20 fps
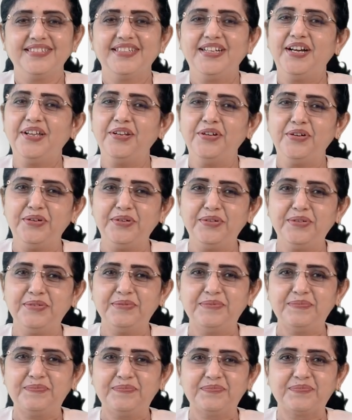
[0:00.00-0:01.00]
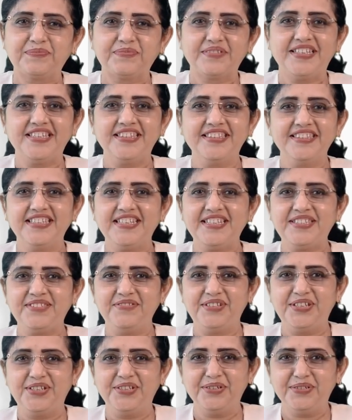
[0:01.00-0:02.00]
Hello, in this
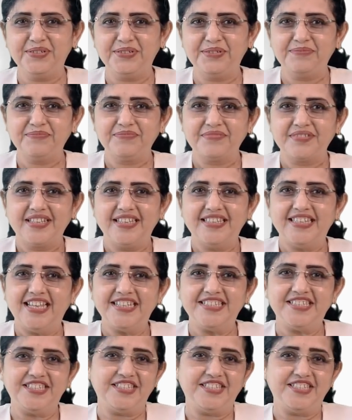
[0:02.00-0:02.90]
video, let's